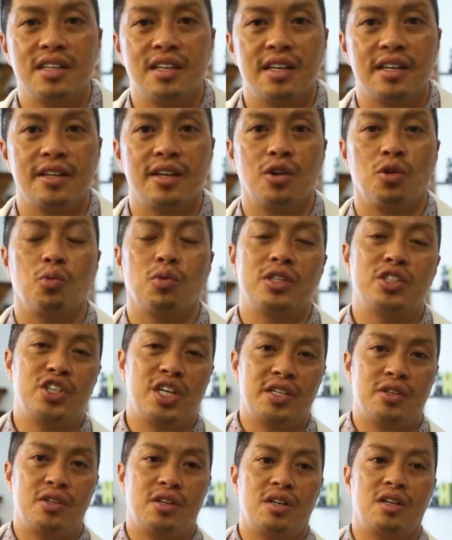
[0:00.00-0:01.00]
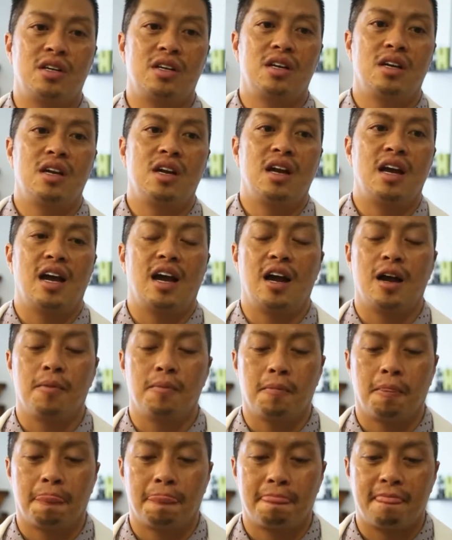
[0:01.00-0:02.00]
You know, what gender?
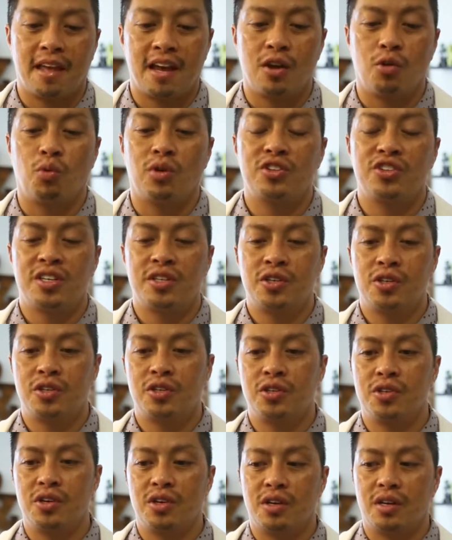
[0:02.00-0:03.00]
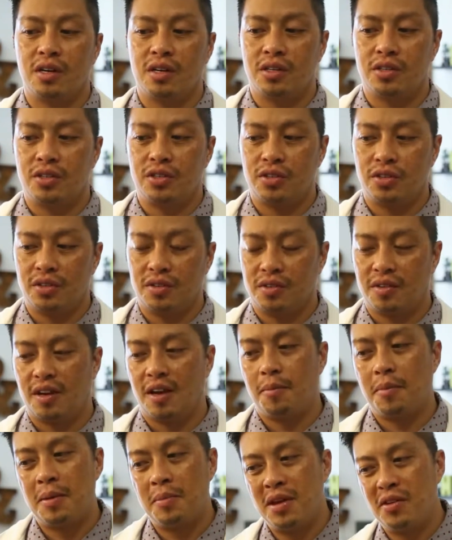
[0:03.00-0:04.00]
Um, and eh, what gender do you, do you,
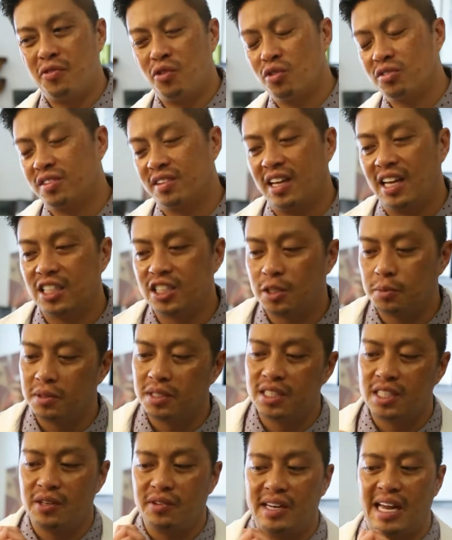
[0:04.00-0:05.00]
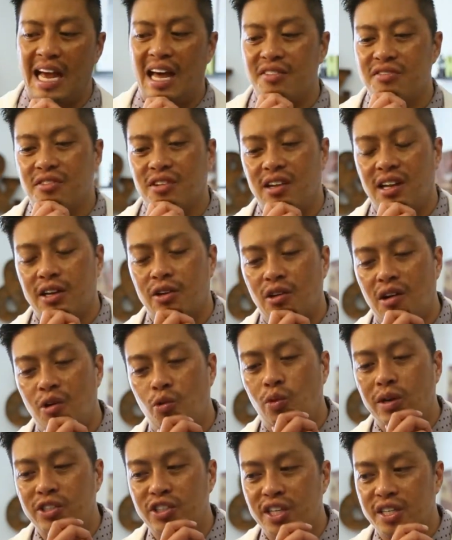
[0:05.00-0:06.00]
maybe if it was an LGBT, you would ask like,
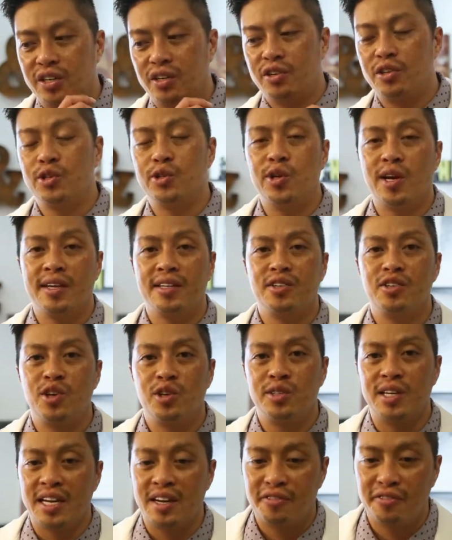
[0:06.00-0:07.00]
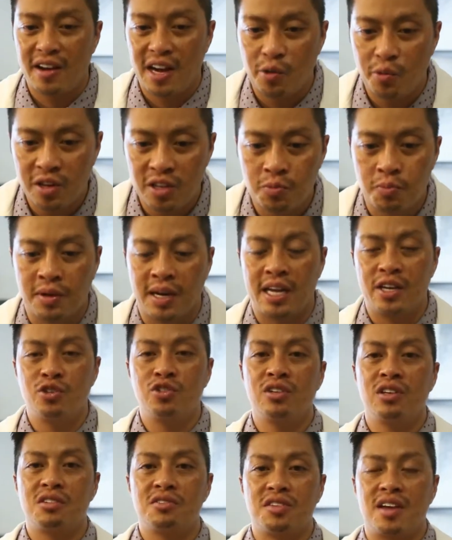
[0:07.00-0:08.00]
what gender do you identify with? But I
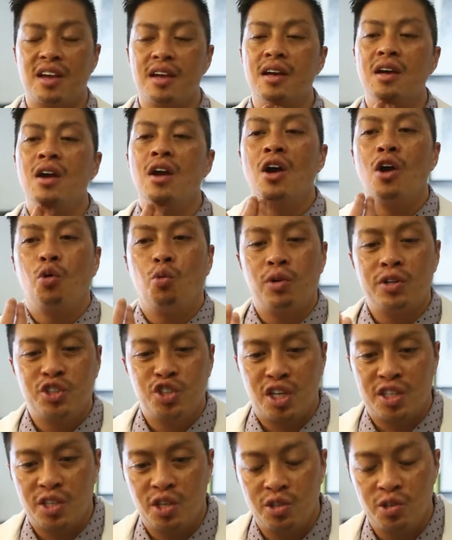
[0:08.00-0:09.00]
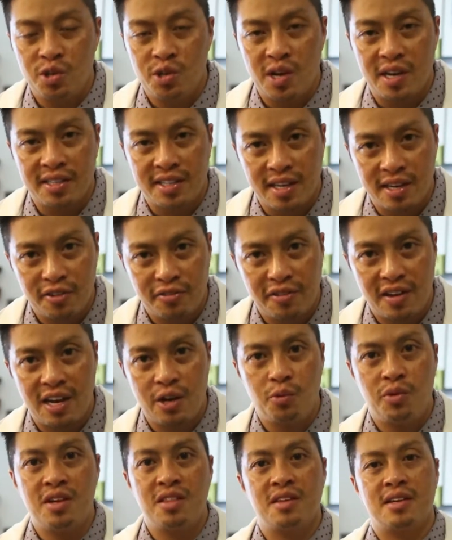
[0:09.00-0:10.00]
usually say, what gender do you identify
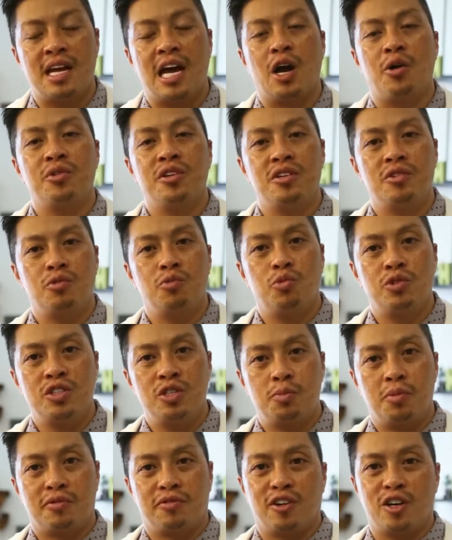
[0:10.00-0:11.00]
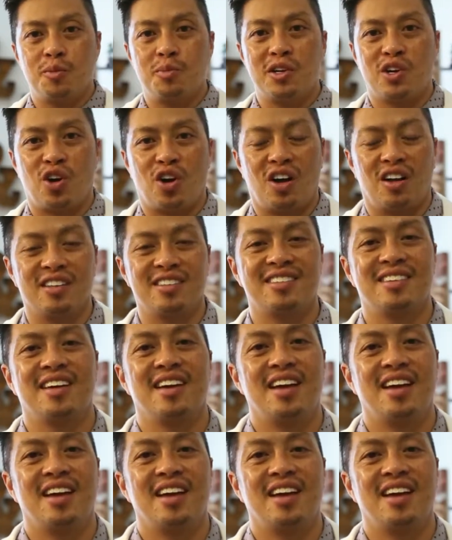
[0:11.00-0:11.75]
with and how would you, would you prefer to be called?